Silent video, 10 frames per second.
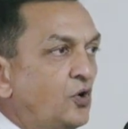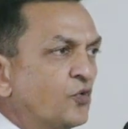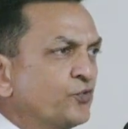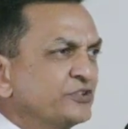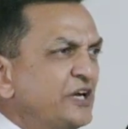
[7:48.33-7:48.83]

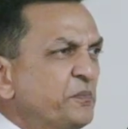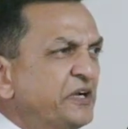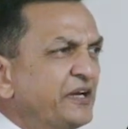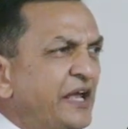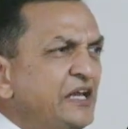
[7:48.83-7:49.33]
or for that
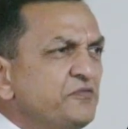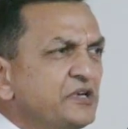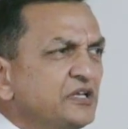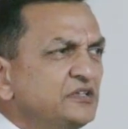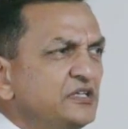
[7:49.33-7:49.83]
matter
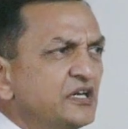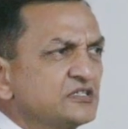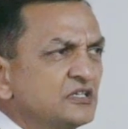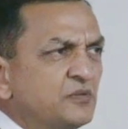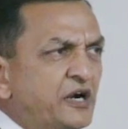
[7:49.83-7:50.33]
anywhere in the
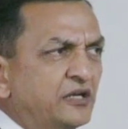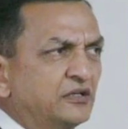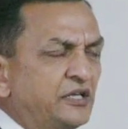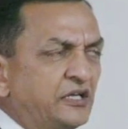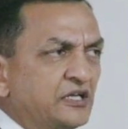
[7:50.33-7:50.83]
irrigation
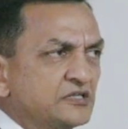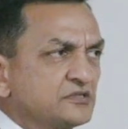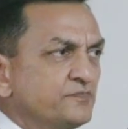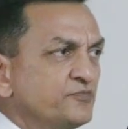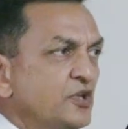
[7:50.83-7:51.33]
command
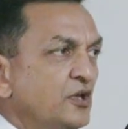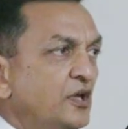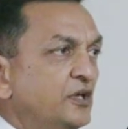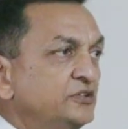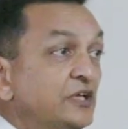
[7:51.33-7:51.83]
areas,
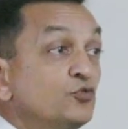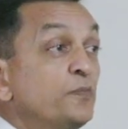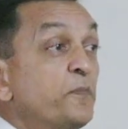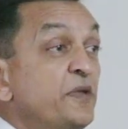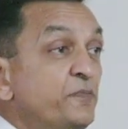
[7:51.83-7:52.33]
there
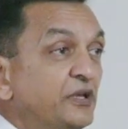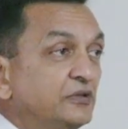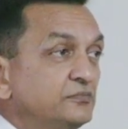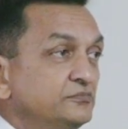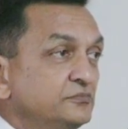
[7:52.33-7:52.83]
will be
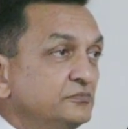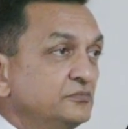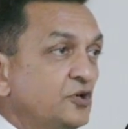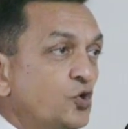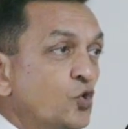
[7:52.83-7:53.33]
people
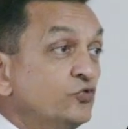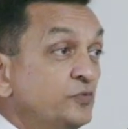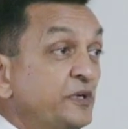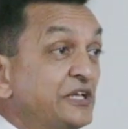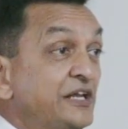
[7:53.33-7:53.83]
who
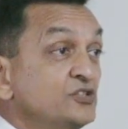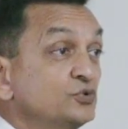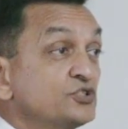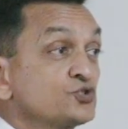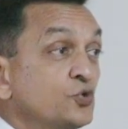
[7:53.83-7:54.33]
will be telling
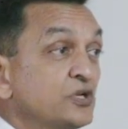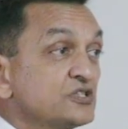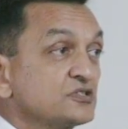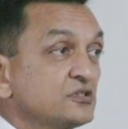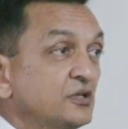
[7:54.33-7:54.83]
you the
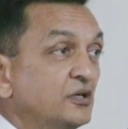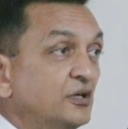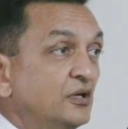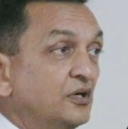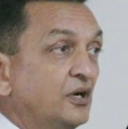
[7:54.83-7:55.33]
stories
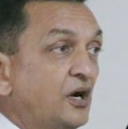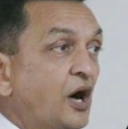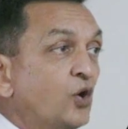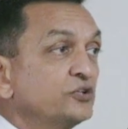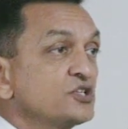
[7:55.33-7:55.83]

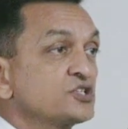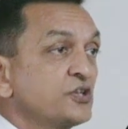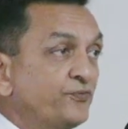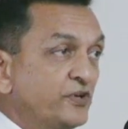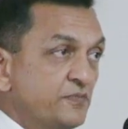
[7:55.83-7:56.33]
how they
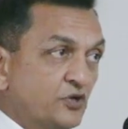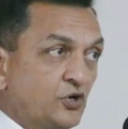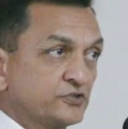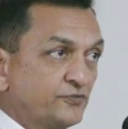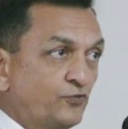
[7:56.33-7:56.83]
suffered
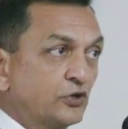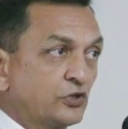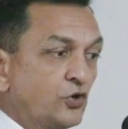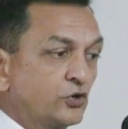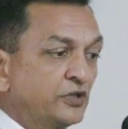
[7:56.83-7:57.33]
because of
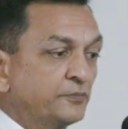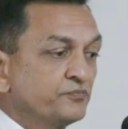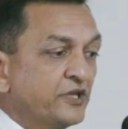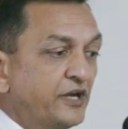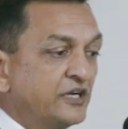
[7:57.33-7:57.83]

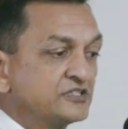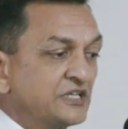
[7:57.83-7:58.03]
waterlogging and